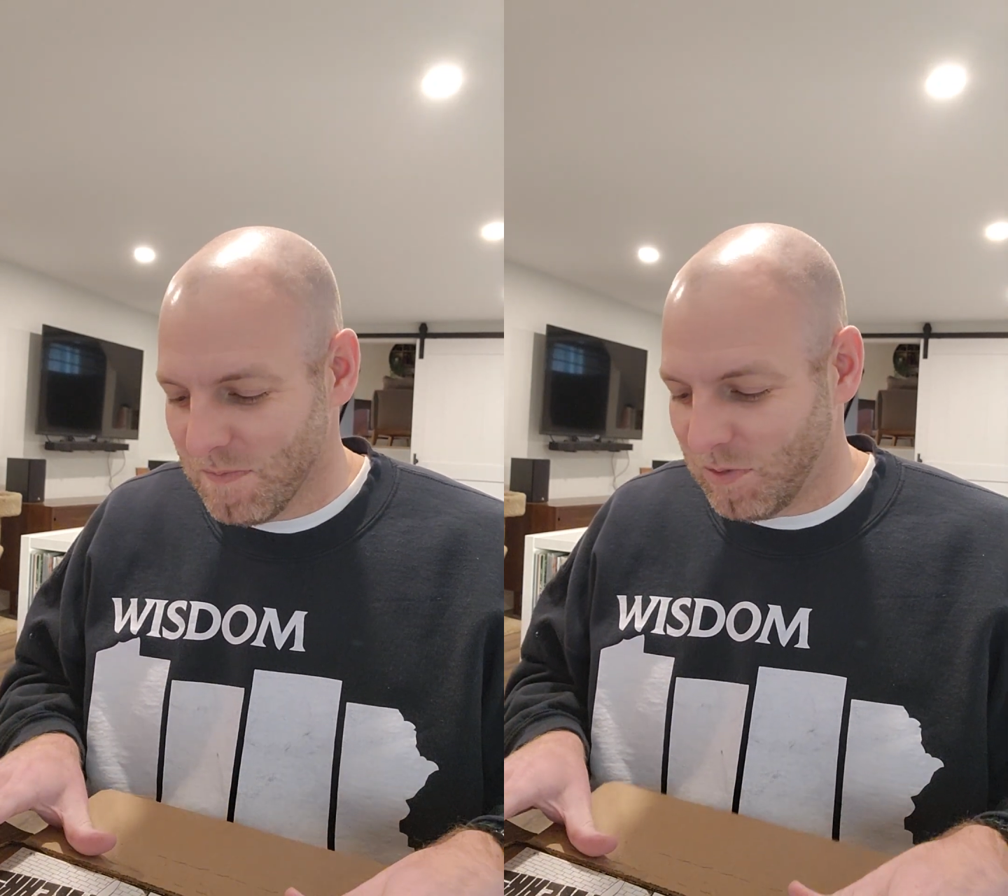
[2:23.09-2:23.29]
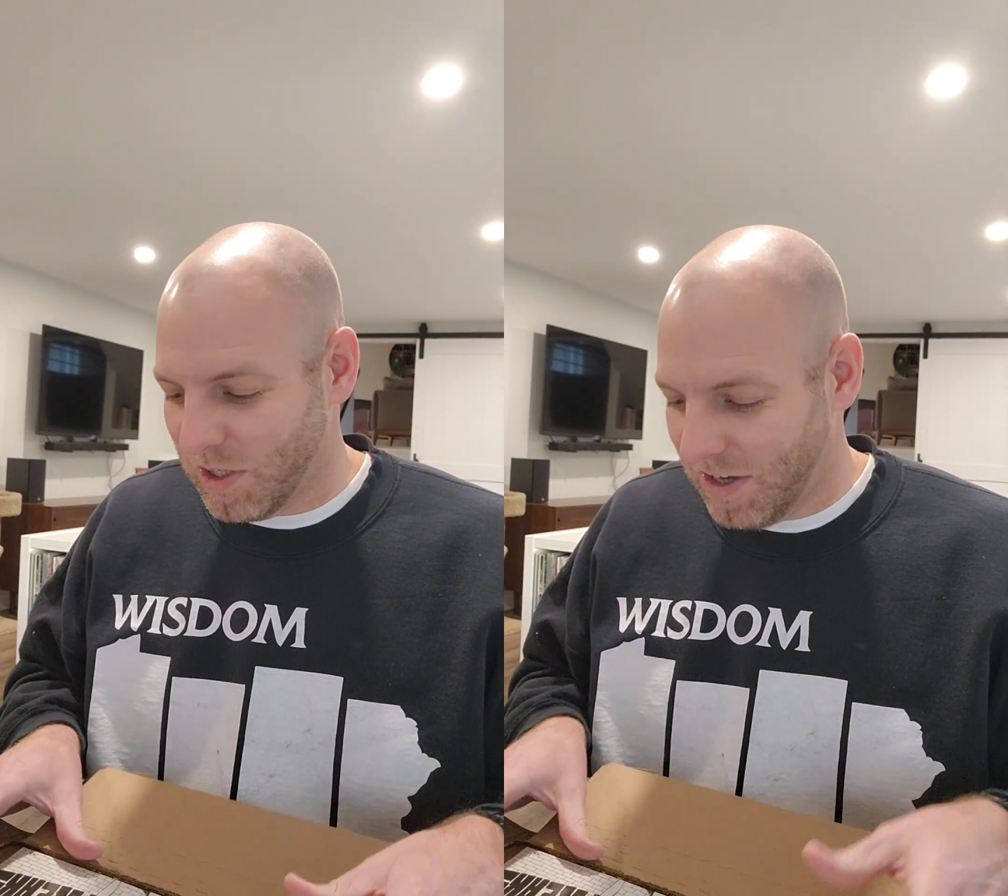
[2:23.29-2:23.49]

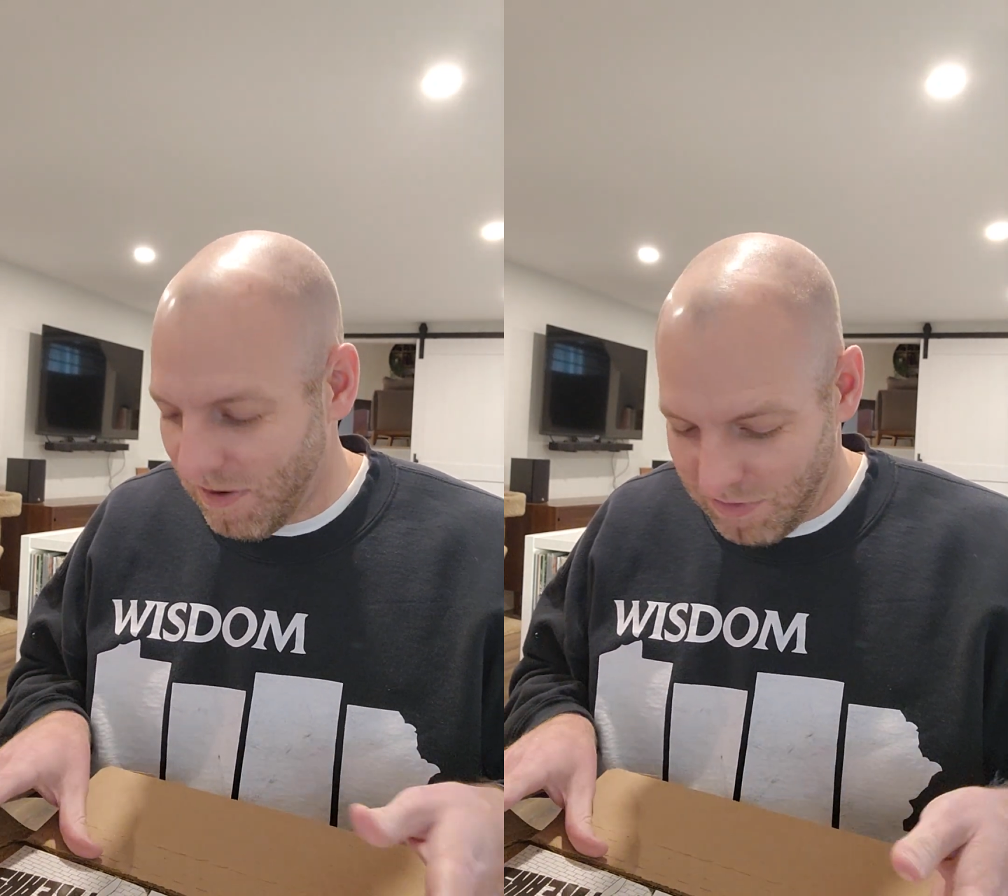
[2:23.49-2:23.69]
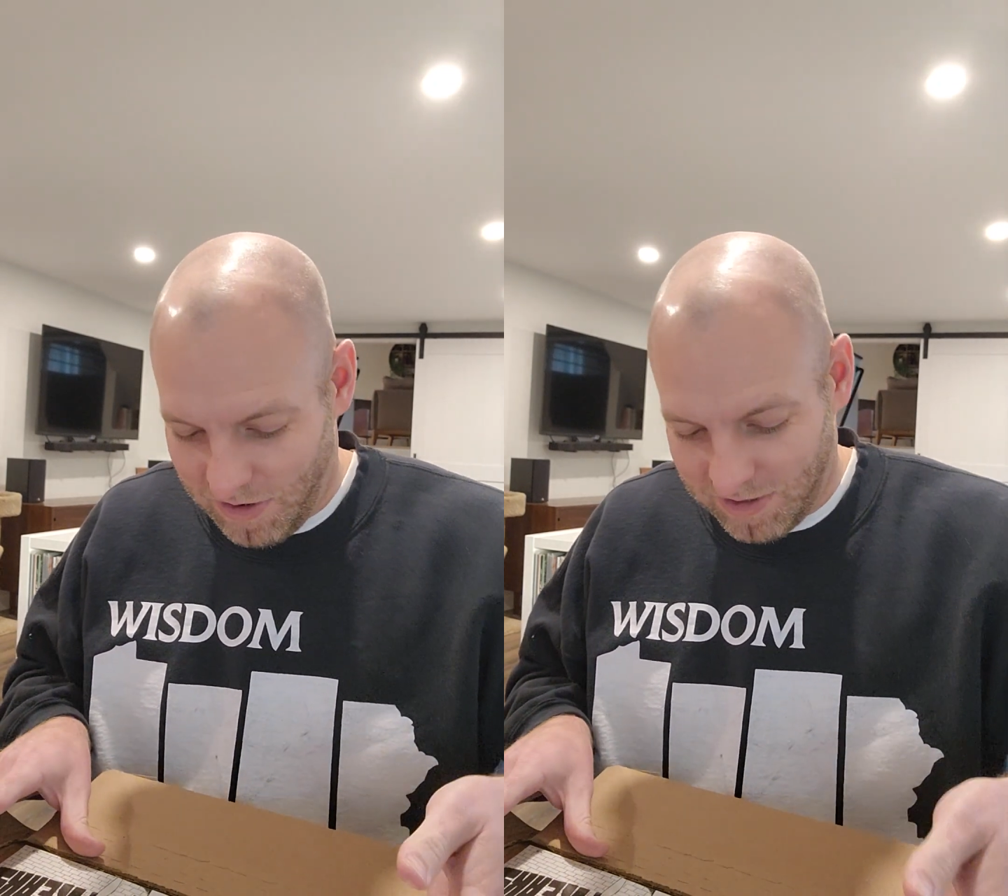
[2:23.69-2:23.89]
but the
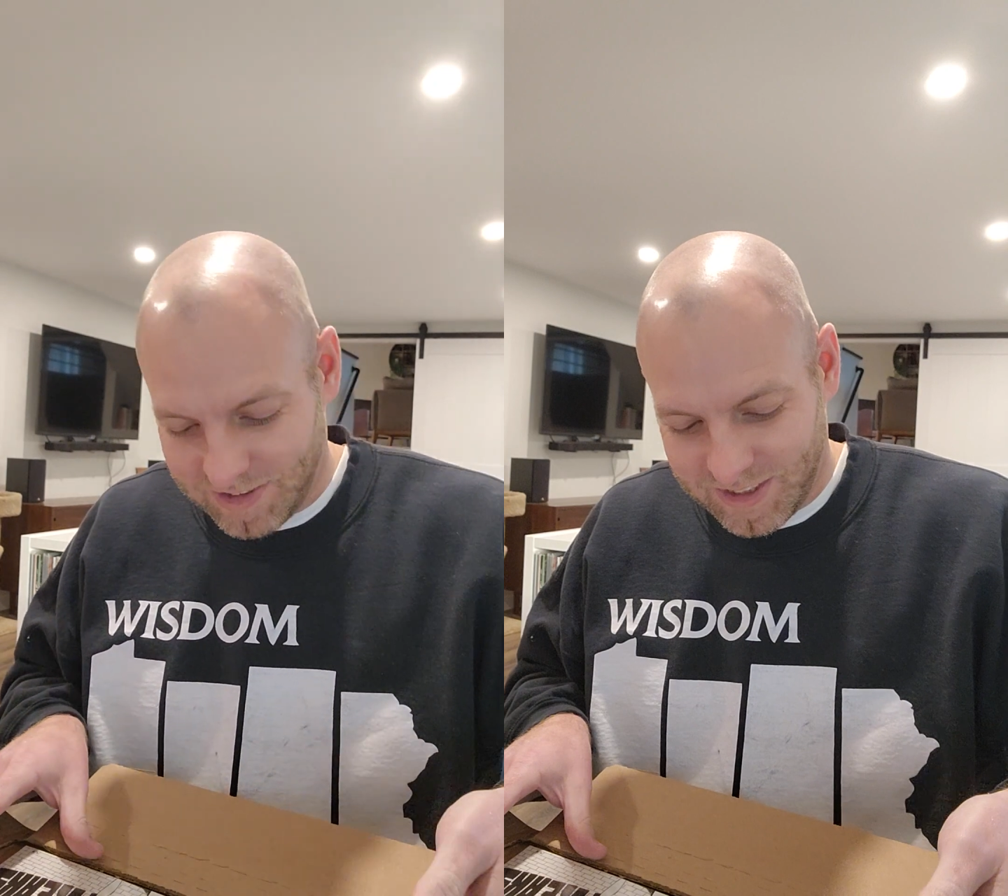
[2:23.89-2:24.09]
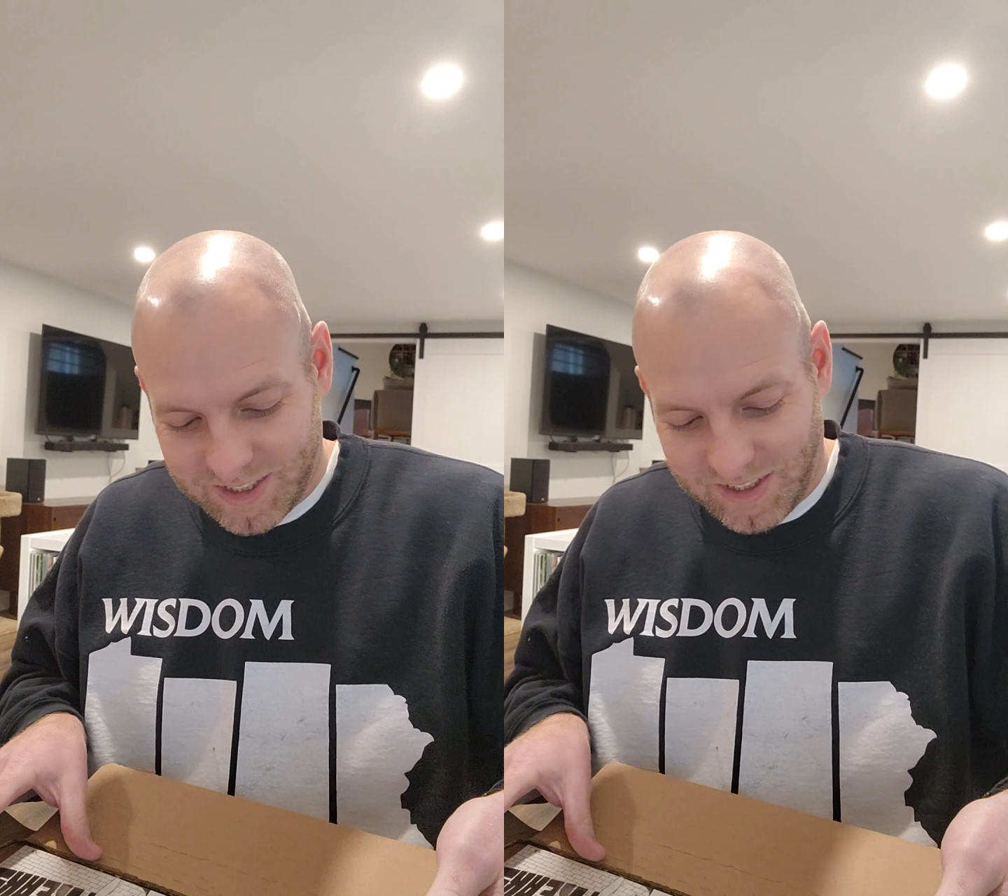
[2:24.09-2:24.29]
cover art
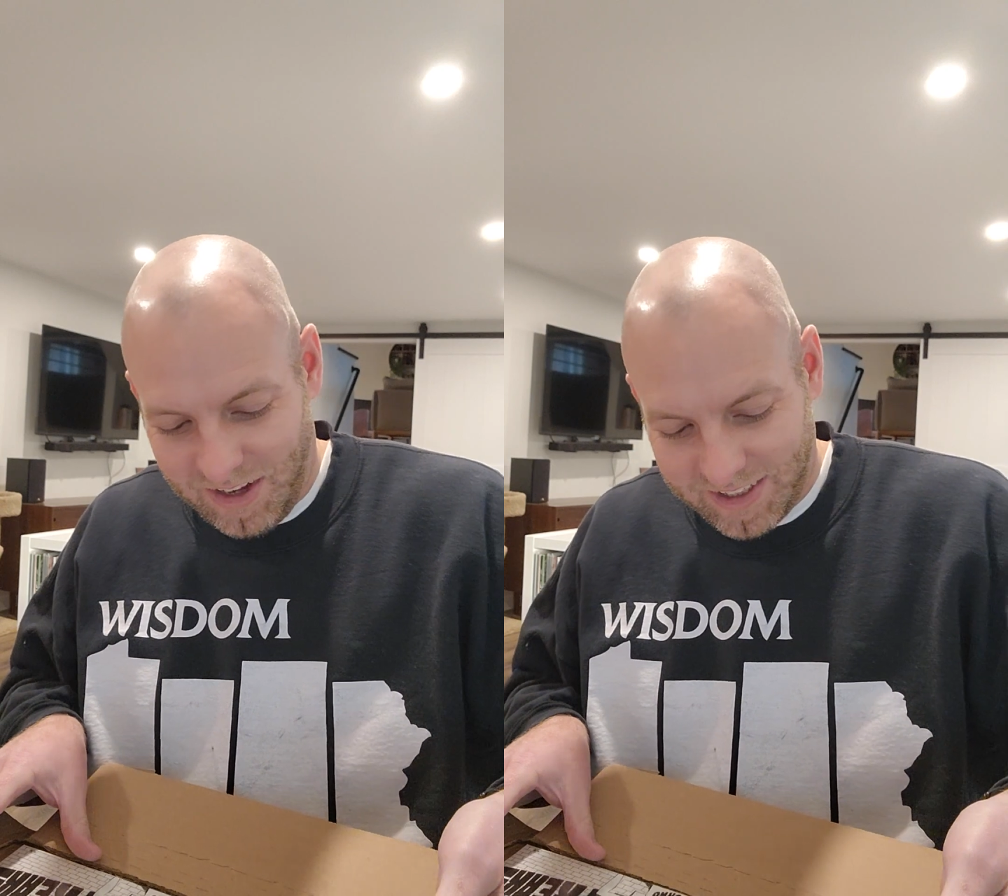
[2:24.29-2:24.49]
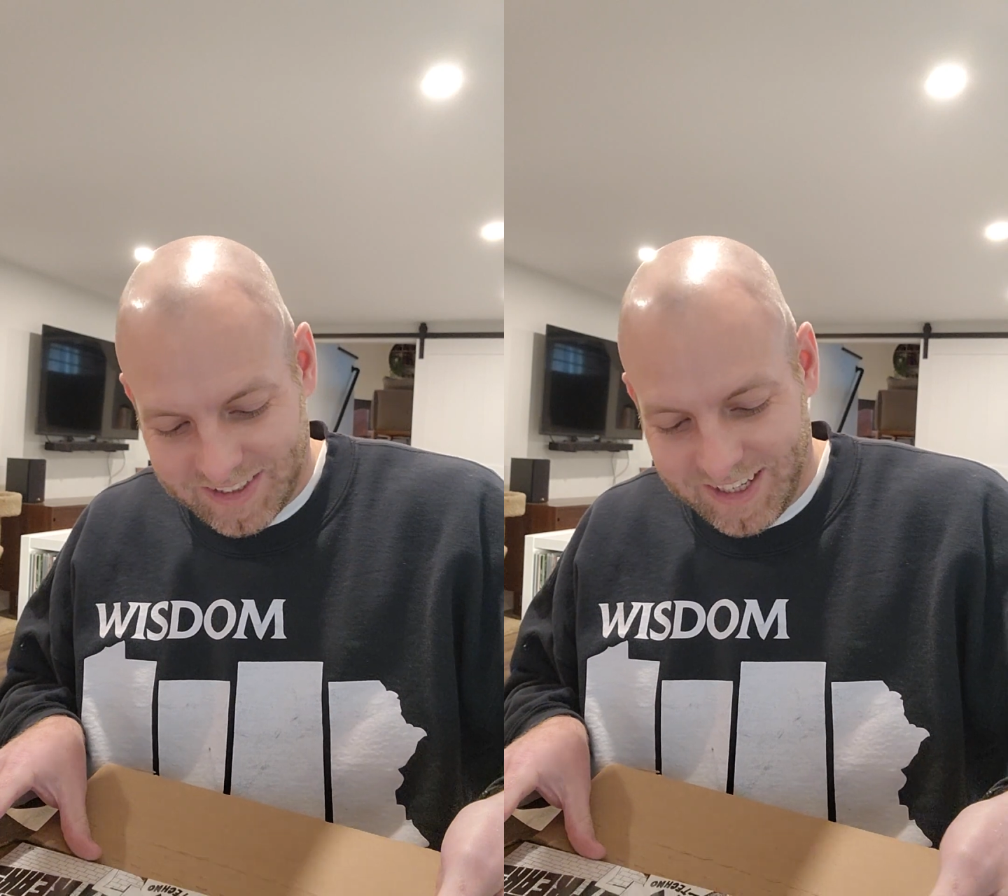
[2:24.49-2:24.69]

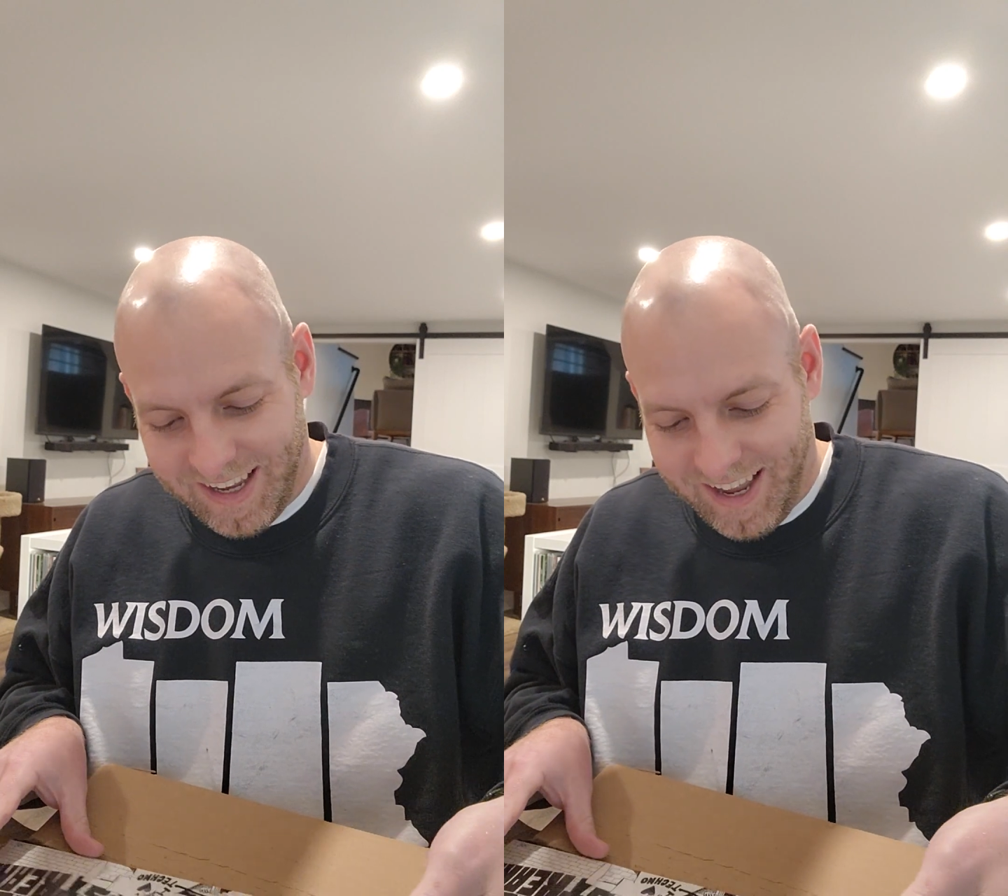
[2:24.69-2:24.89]
sucks.